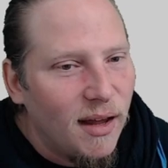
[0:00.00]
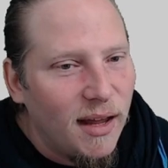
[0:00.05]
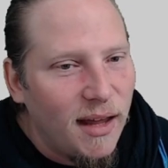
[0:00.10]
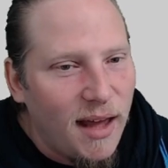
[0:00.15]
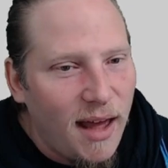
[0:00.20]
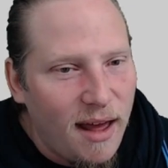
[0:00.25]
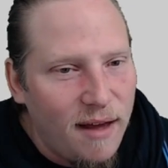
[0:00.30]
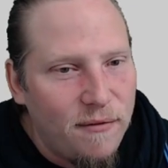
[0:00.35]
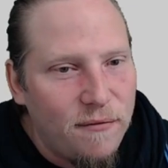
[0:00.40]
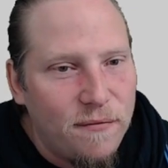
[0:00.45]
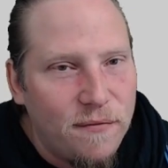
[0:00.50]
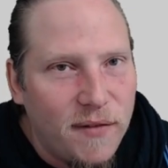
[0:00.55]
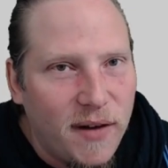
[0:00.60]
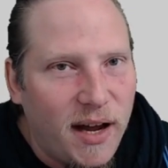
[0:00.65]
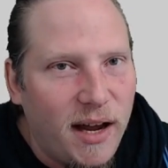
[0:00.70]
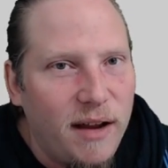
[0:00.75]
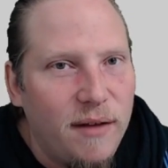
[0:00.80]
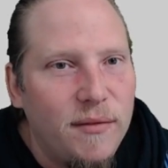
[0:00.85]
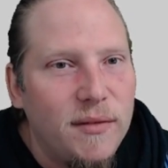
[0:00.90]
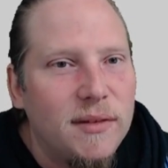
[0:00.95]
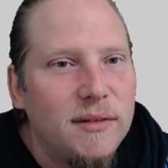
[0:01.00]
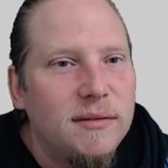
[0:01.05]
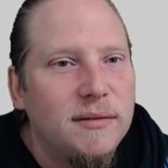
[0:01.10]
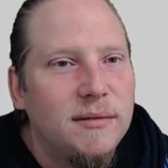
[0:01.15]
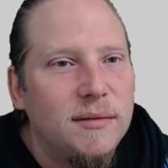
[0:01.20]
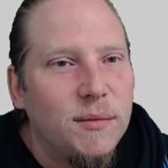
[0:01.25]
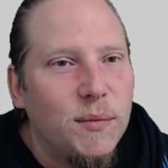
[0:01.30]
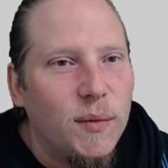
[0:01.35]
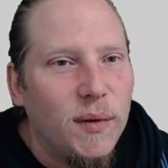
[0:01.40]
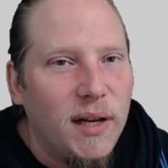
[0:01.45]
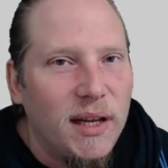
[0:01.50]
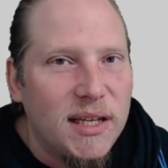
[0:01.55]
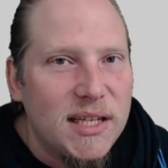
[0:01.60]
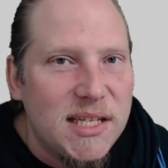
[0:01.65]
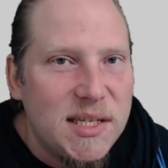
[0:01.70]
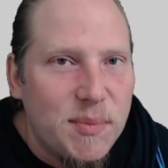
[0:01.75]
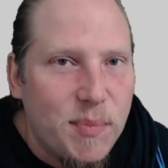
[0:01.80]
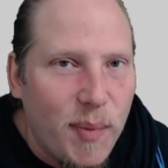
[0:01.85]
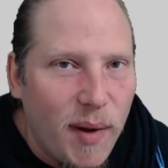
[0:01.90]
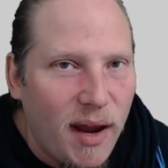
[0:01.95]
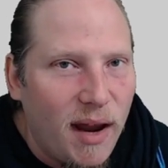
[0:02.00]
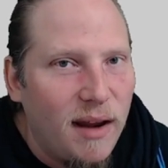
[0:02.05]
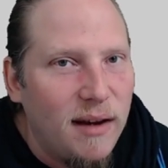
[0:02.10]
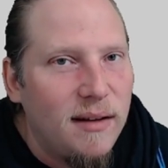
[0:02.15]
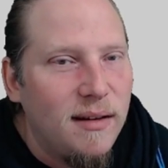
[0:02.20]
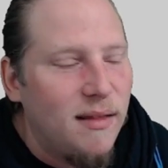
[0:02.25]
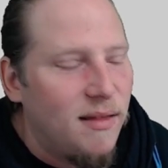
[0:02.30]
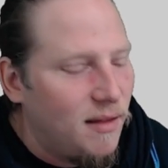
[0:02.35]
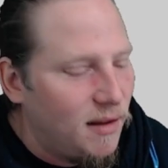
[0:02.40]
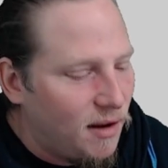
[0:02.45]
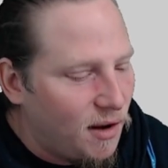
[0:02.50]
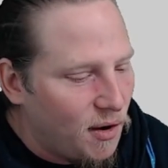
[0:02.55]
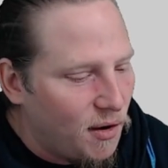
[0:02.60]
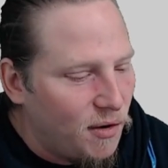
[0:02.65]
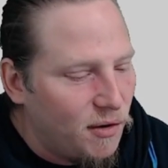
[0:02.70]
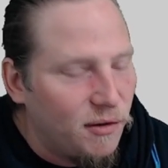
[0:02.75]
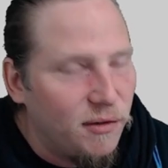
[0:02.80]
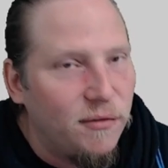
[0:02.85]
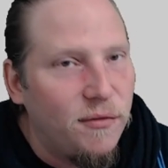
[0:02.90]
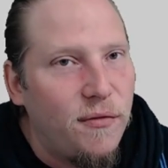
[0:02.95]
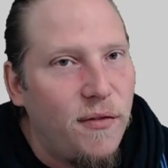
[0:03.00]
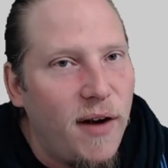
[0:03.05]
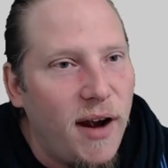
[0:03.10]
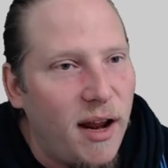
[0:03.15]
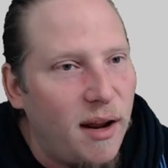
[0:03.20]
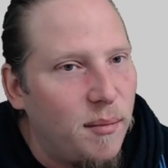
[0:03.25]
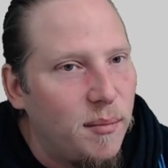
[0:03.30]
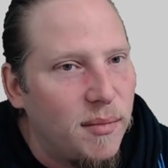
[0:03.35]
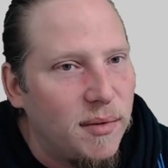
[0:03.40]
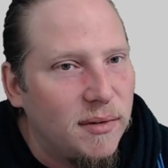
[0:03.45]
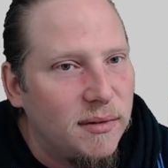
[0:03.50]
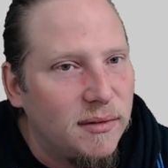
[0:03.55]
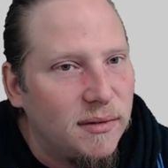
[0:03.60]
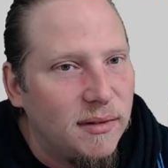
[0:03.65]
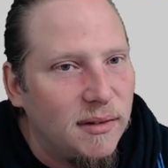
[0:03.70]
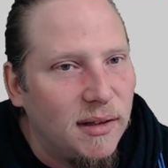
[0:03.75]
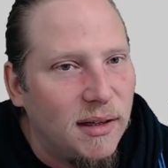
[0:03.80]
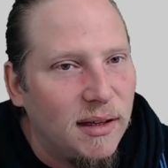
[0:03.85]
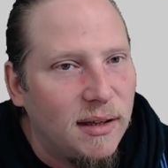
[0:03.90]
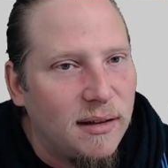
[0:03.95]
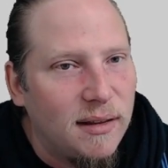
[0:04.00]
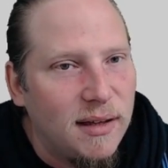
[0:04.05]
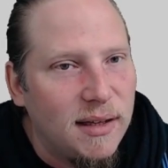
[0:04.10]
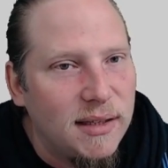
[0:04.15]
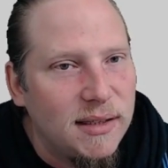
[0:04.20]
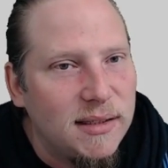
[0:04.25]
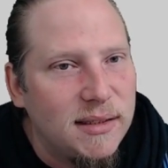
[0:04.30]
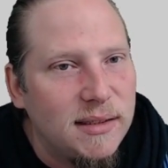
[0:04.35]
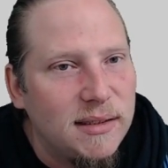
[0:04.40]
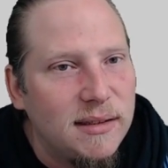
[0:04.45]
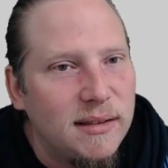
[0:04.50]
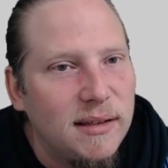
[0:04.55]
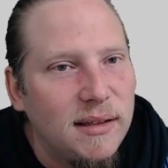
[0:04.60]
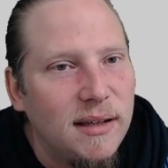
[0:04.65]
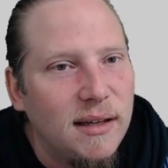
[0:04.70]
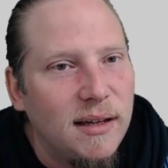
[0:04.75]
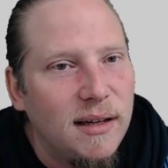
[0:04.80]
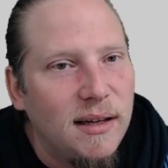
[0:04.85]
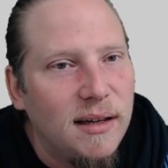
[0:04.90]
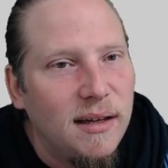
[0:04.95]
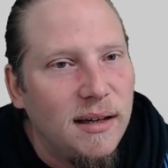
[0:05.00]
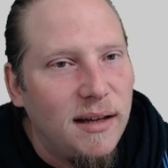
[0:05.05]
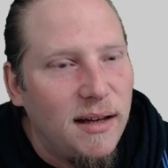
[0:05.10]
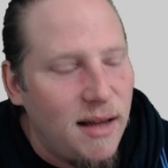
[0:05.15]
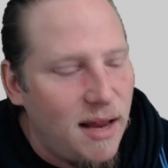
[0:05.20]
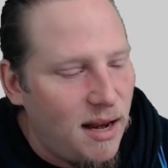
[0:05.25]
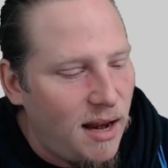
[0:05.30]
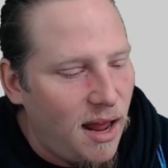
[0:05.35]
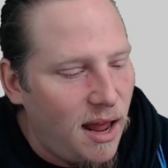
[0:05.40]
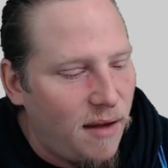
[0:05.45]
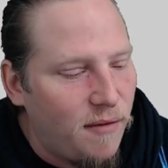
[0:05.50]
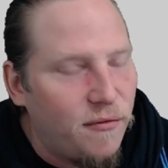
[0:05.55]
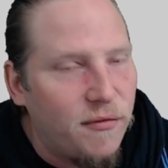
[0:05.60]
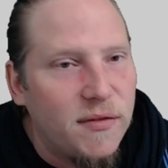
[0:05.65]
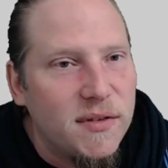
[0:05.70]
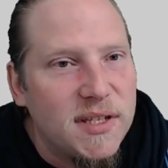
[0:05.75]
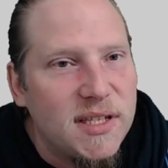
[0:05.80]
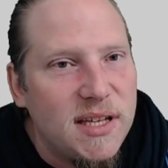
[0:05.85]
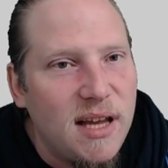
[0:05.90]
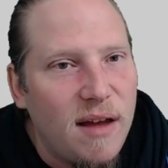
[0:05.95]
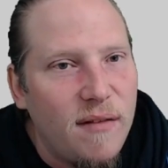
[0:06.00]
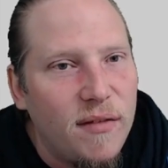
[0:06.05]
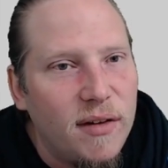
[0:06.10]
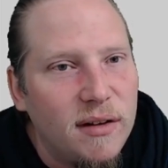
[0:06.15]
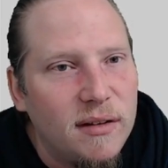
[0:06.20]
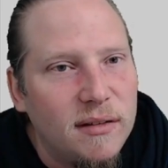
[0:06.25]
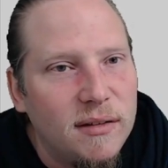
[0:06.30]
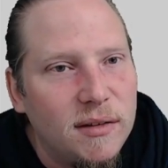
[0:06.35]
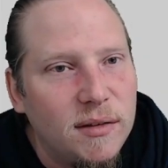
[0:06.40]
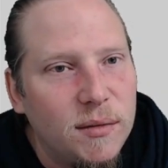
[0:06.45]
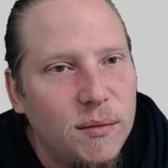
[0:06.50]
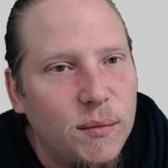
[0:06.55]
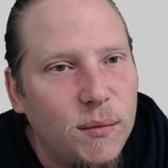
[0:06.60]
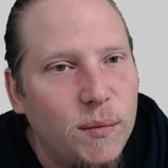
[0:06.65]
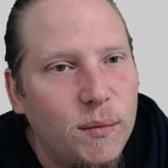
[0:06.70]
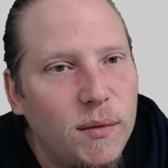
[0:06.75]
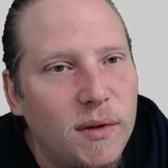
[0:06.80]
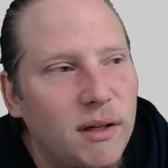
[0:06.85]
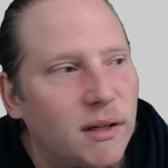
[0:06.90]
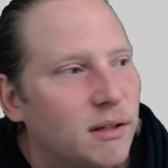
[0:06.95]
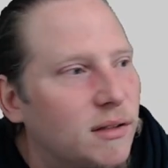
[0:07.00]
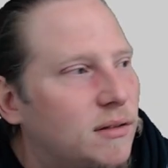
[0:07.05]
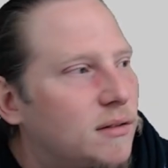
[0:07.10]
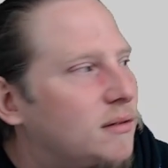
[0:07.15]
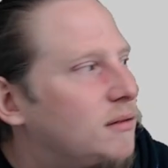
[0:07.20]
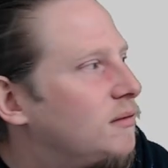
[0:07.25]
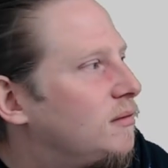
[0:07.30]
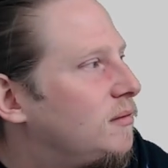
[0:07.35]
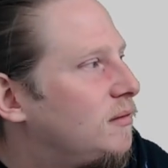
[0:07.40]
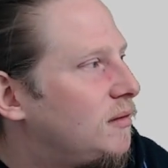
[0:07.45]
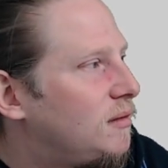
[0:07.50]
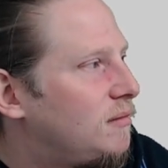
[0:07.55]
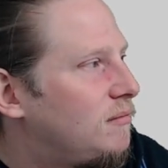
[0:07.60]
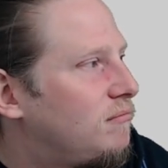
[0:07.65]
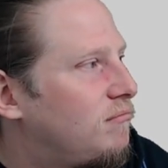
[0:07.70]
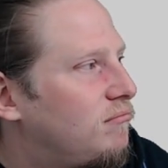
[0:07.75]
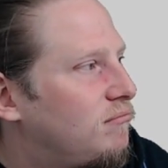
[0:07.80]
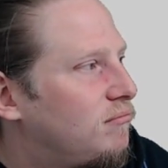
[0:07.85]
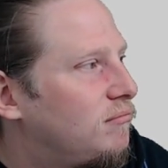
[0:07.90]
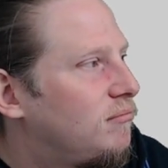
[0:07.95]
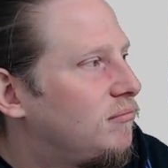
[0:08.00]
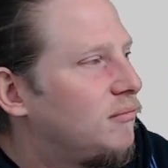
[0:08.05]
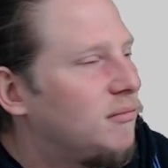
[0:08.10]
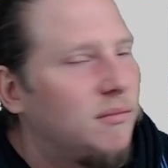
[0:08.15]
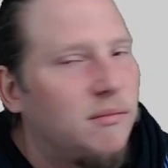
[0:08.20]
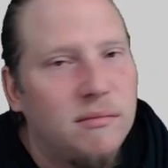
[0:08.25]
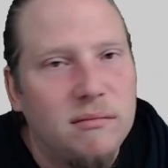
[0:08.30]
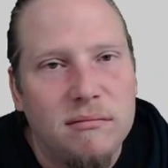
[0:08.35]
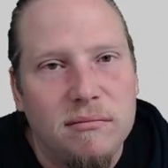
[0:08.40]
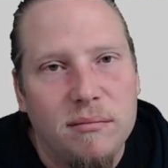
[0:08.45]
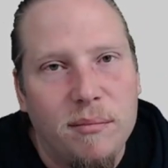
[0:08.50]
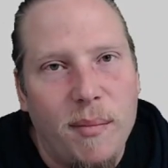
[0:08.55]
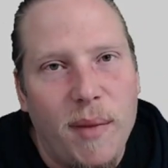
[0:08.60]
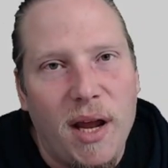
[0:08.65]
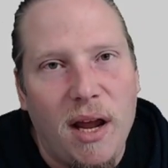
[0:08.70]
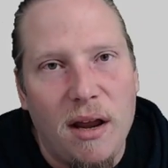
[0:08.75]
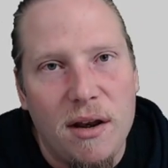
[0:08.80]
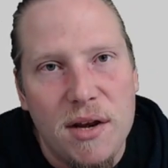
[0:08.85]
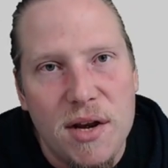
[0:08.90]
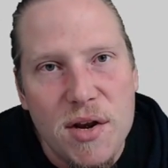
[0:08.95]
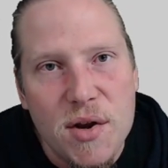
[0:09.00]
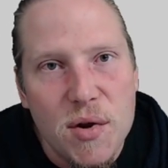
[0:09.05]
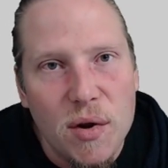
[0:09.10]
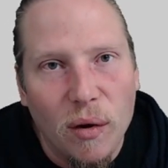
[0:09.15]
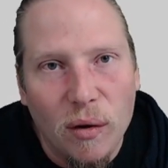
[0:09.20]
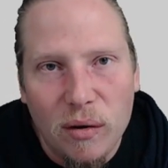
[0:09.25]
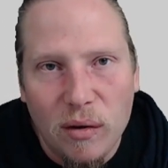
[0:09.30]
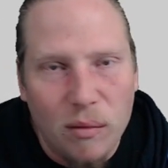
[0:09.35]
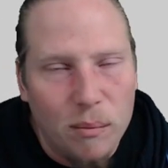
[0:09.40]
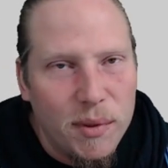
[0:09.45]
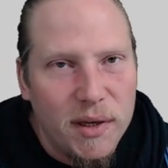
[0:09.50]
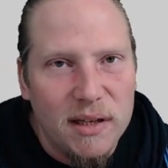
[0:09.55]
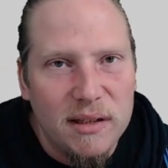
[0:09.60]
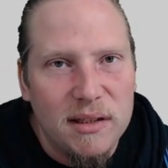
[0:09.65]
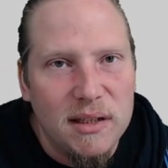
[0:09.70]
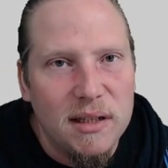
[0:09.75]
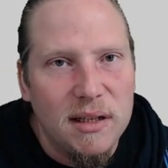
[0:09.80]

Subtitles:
F5 will expand the current frame like this, and F7 will just make a new completely